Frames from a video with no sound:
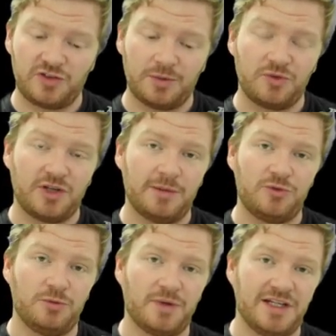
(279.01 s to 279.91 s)

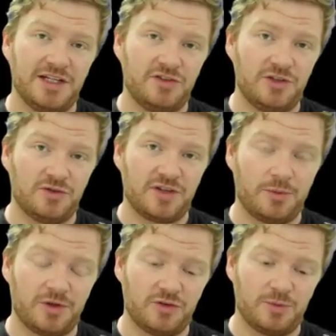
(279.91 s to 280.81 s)
Sometimes you might need to use that
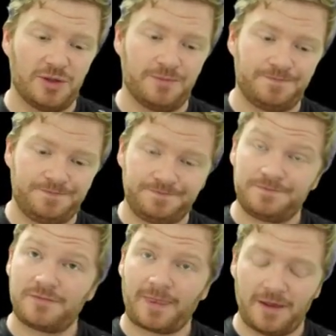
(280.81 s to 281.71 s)
one as
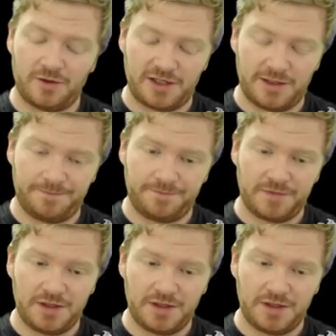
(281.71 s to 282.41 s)
well. Okay.